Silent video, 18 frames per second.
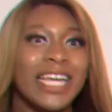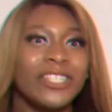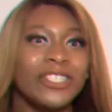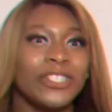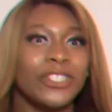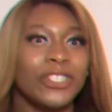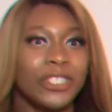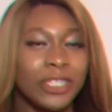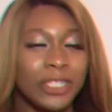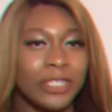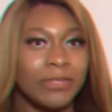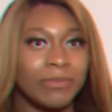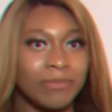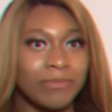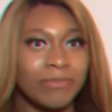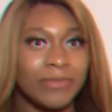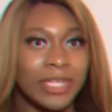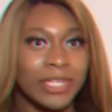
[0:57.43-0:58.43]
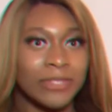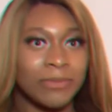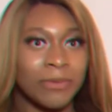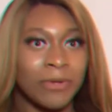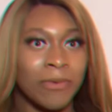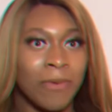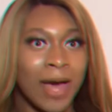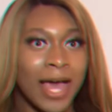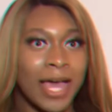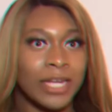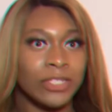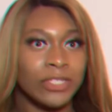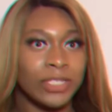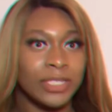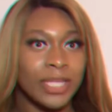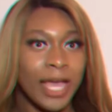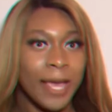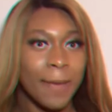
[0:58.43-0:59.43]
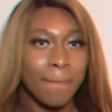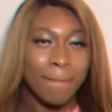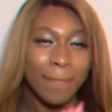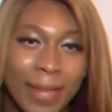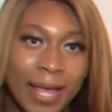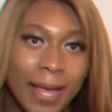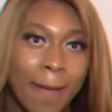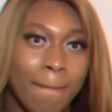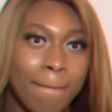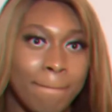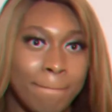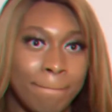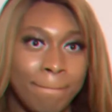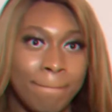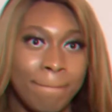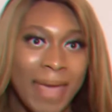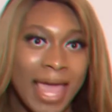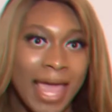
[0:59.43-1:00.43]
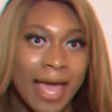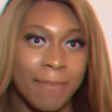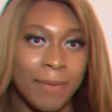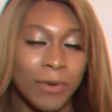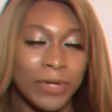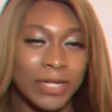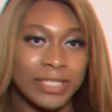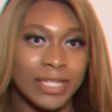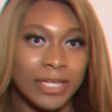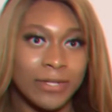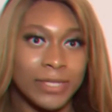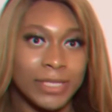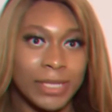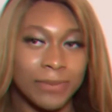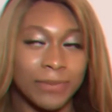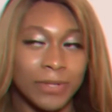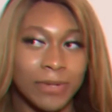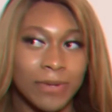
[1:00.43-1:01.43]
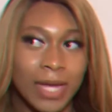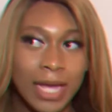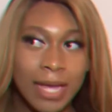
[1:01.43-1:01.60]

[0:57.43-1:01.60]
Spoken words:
she gets real quiet. She's like, bam, I want to tell you something real quick. I'm